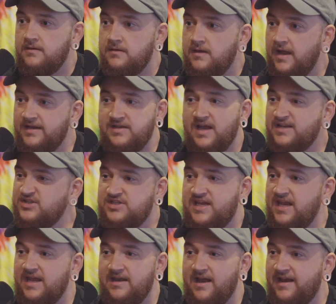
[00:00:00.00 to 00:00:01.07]
I just
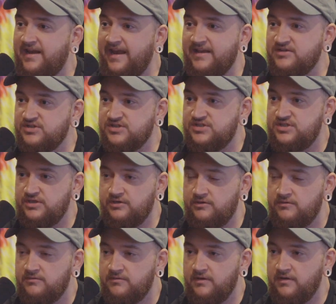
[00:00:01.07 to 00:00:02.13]
can't. I can't just chill.
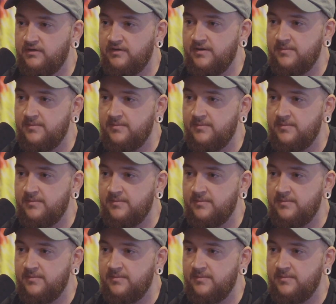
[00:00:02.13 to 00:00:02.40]
You know what I mean?